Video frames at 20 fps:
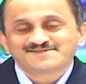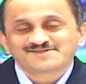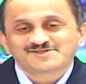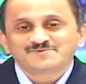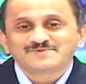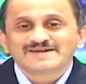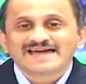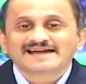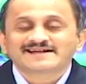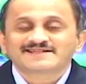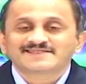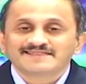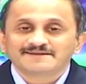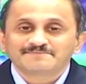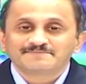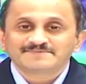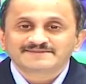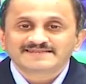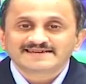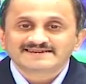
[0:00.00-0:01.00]
So, we
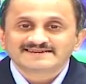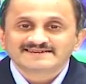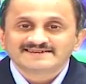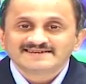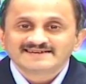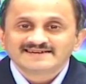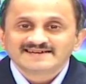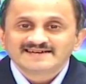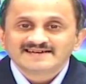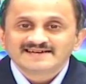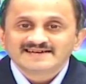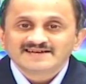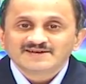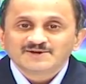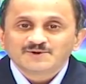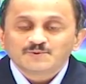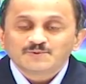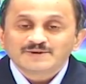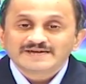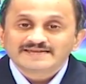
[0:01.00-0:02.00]
accept that
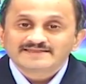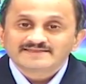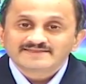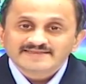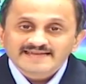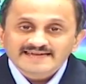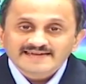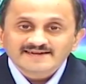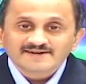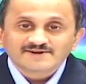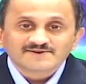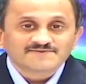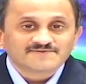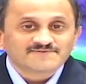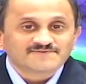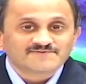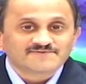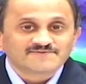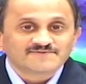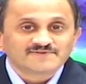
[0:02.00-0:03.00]
we can think of
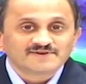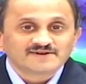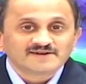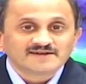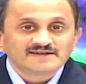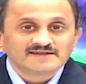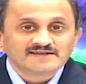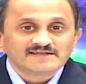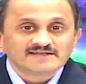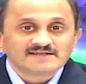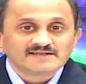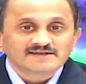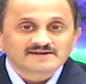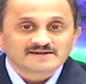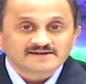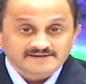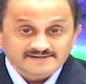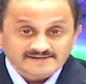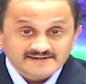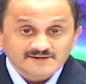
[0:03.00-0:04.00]

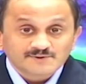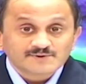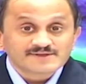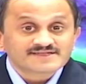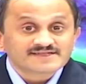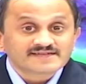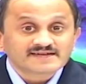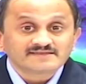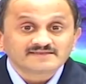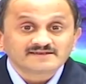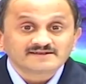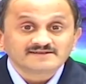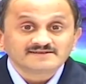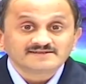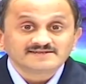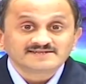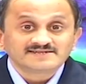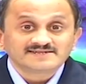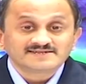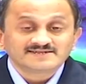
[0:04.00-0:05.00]
continuous
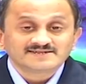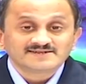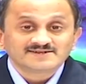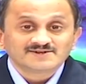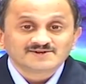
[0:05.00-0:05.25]
signals